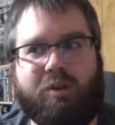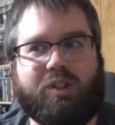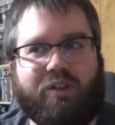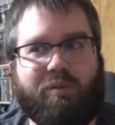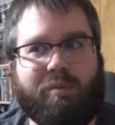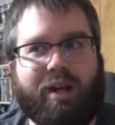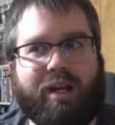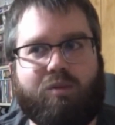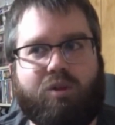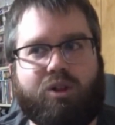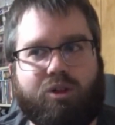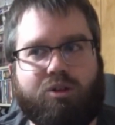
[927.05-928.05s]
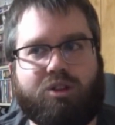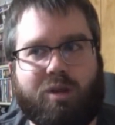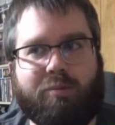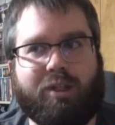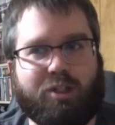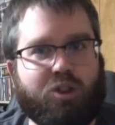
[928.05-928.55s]
everybody will do
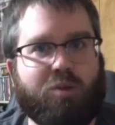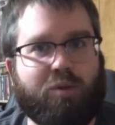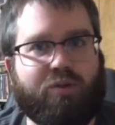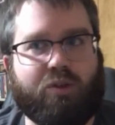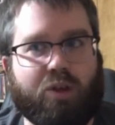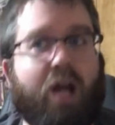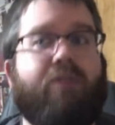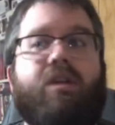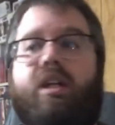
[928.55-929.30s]
something stupid for love.